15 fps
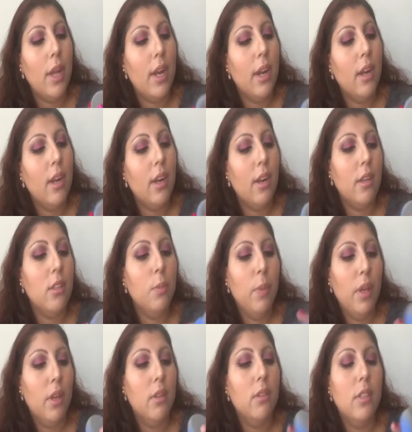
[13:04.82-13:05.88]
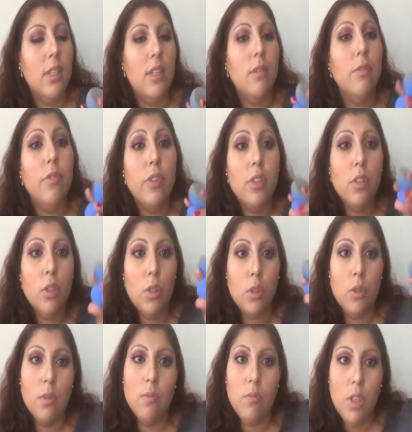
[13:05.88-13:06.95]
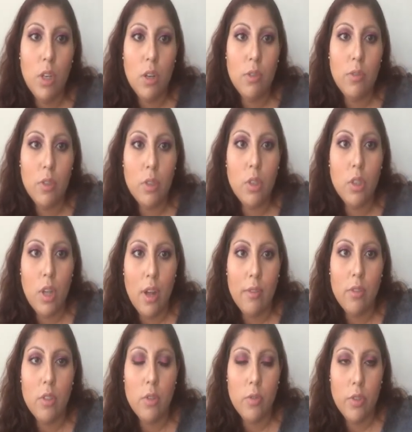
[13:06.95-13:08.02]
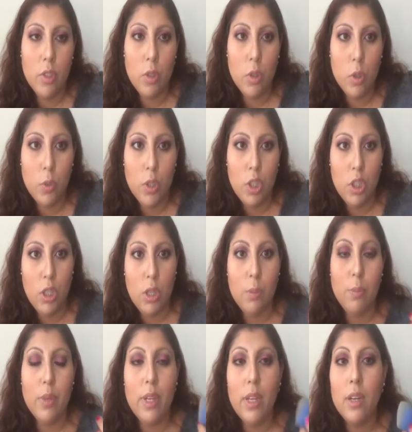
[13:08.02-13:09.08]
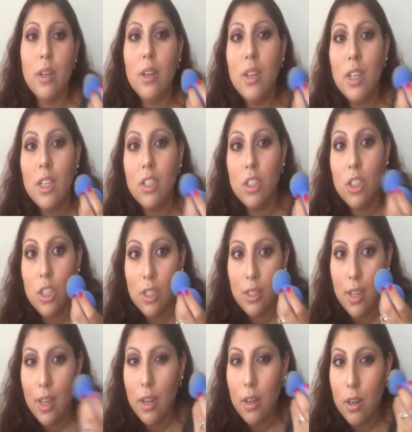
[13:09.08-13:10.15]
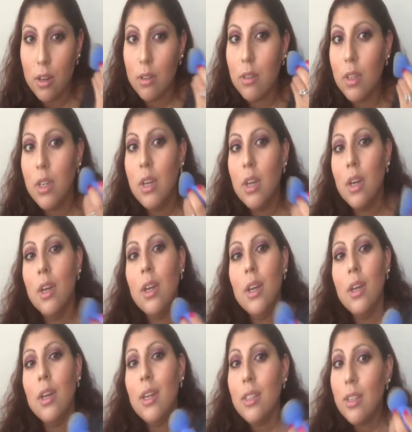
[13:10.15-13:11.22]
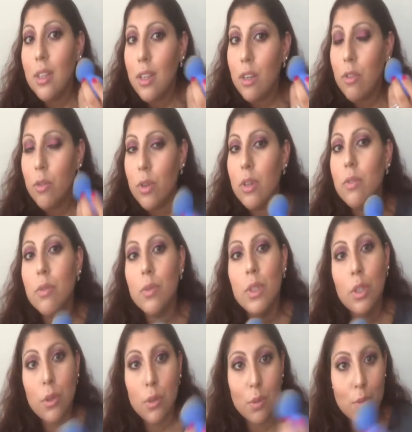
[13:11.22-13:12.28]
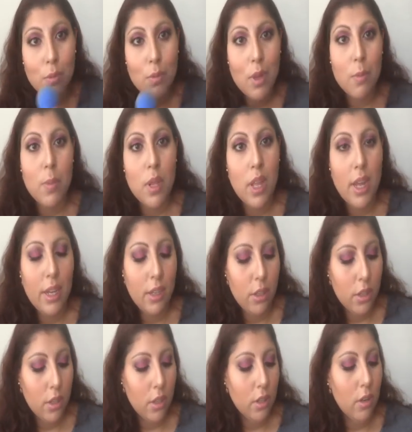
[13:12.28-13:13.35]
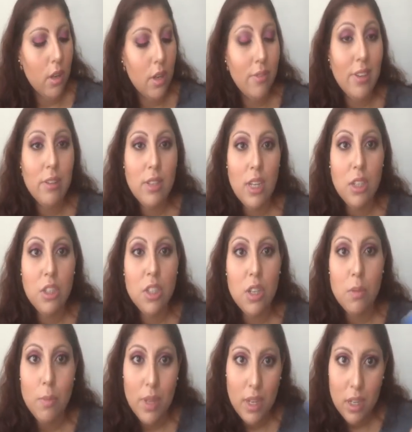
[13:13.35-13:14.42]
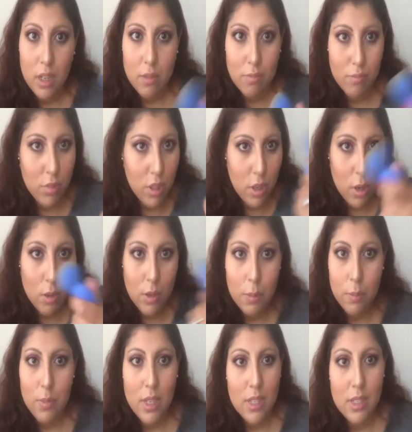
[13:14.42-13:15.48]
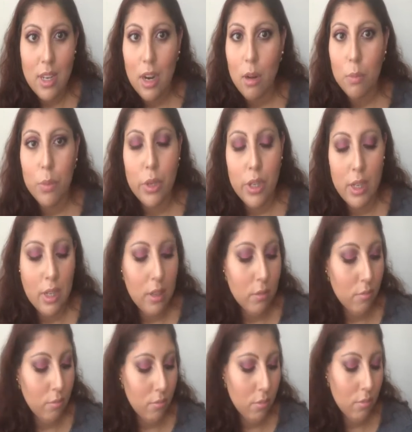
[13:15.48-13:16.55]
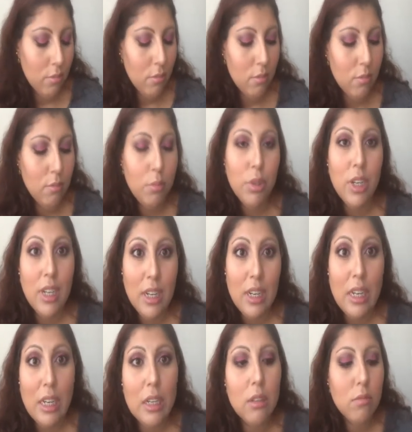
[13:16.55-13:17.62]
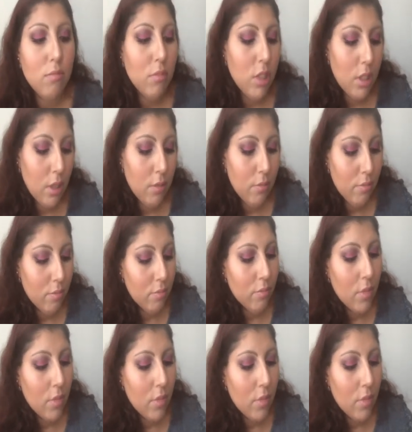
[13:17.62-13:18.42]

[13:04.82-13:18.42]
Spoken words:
you wet it, it expands, and it feels, you know, it feels soft. It feels squishy, but it's just kind of rough when you apply your foundation, but it, you know, it blends it out pretty neat. So